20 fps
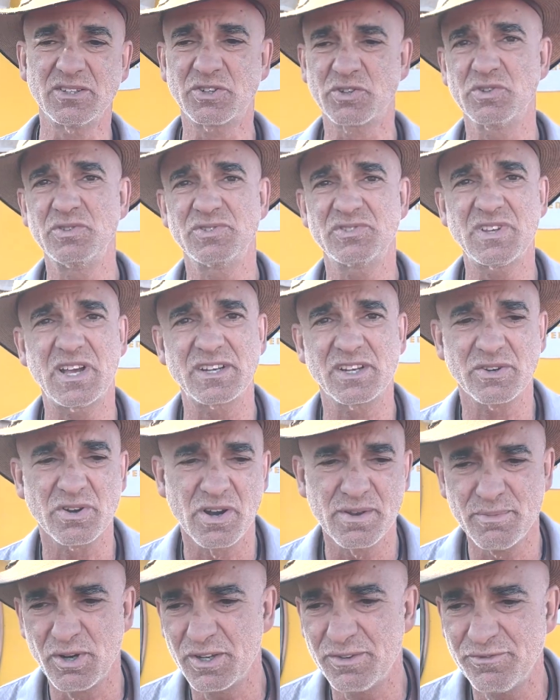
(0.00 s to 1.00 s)
started
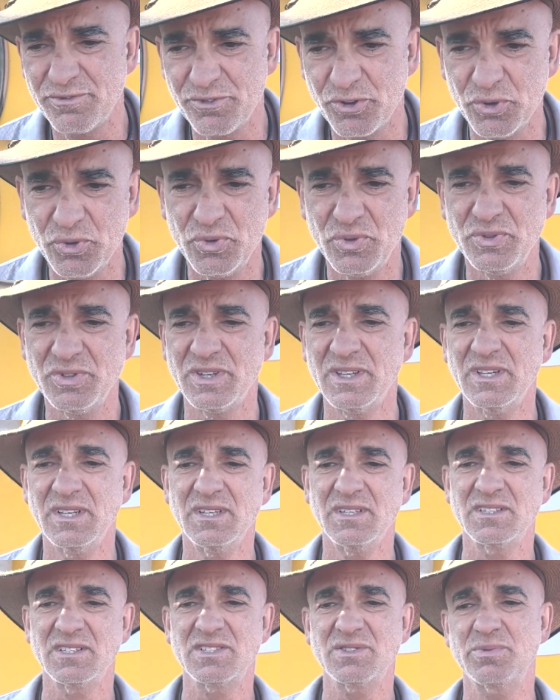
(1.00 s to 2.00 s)
growing my own food,
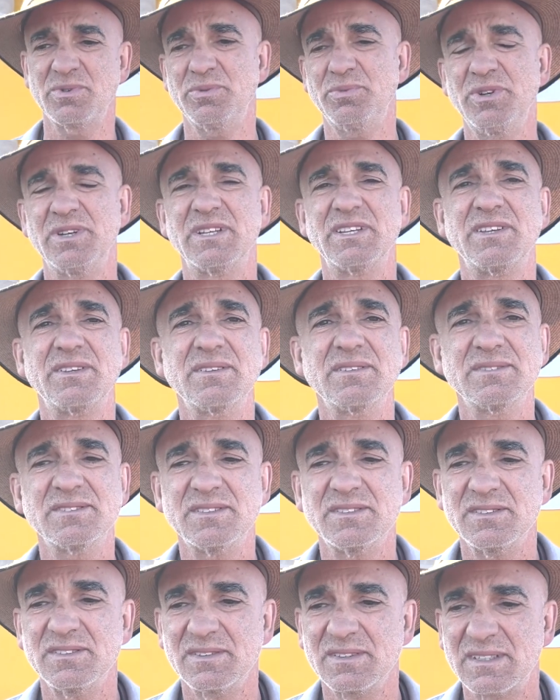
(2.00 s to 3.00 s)
because we really
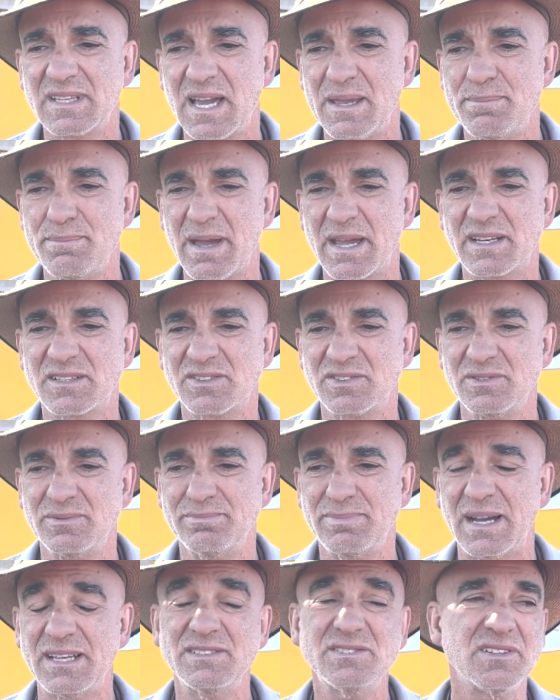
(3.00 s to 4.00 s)
came back to
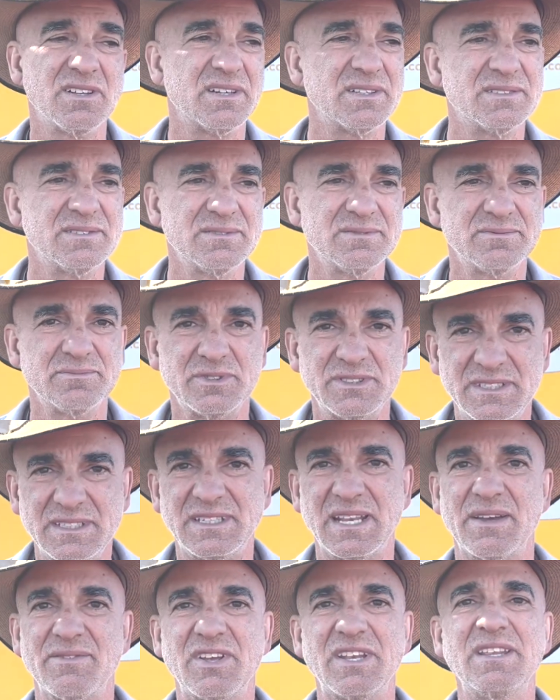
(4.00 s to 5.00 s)
baseline. We
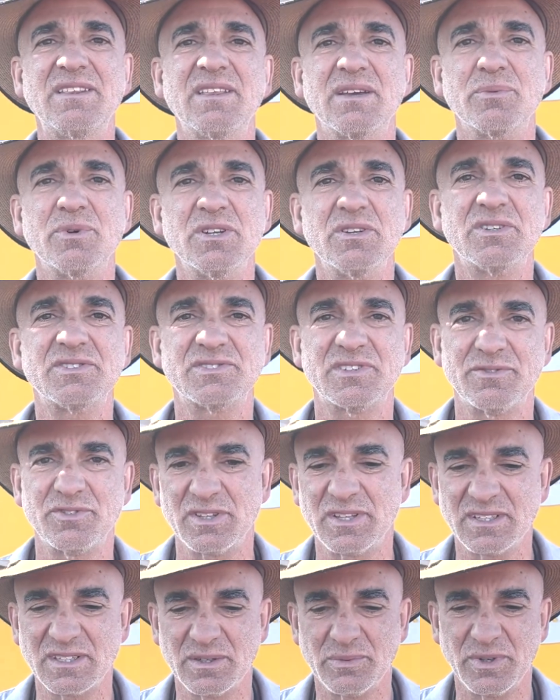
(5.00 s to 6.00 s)
didn't have anything. We lost
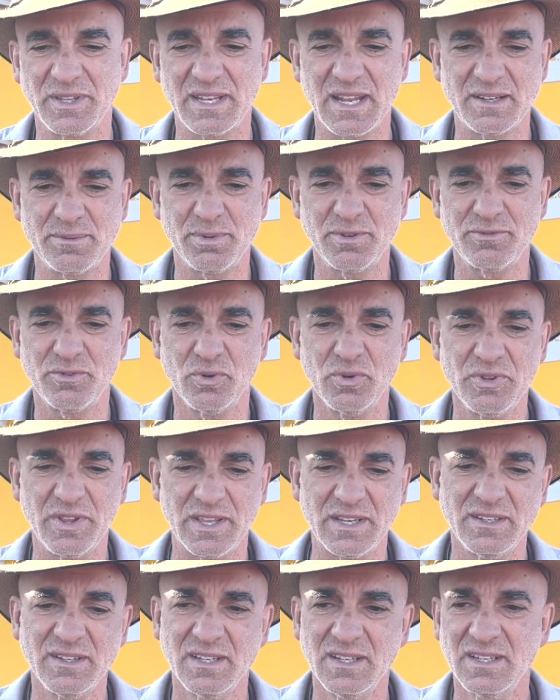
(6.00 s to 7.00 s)
everything that we had before
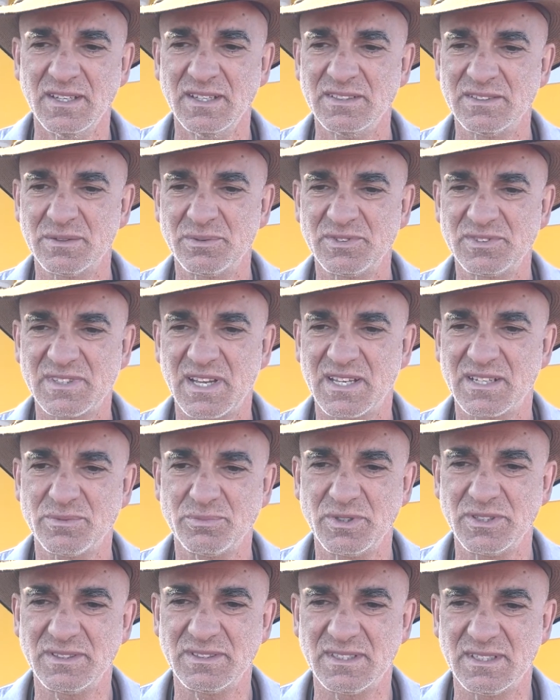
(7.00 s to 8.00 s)
then. So we started
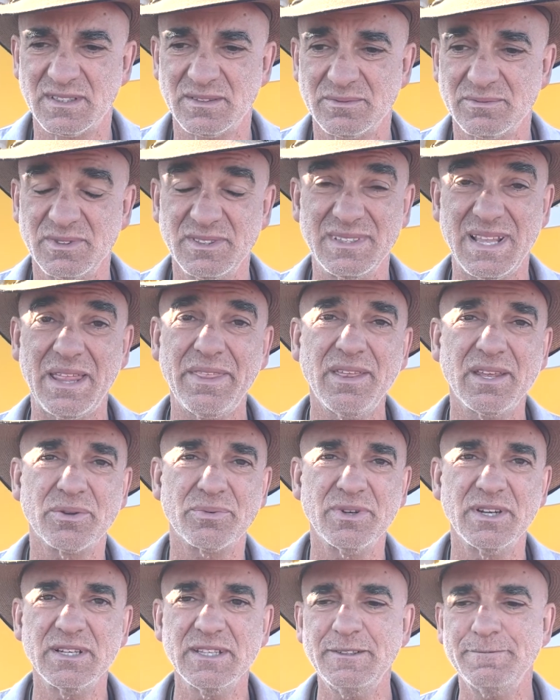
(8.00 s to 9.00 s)
with nothing
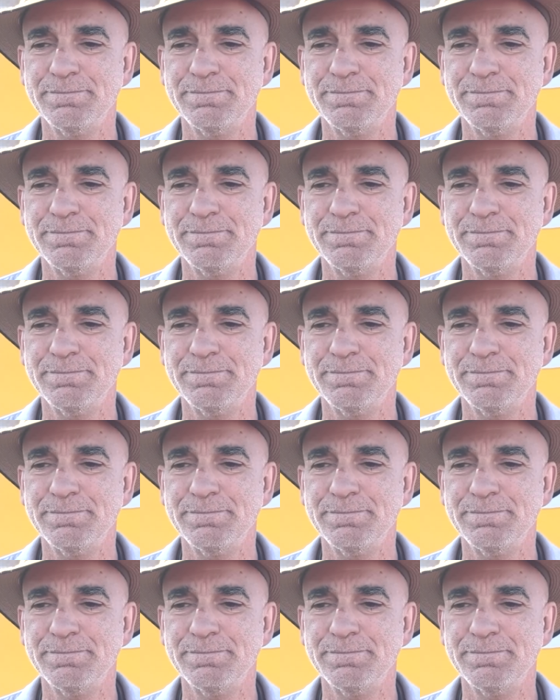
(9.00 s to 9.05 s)
really.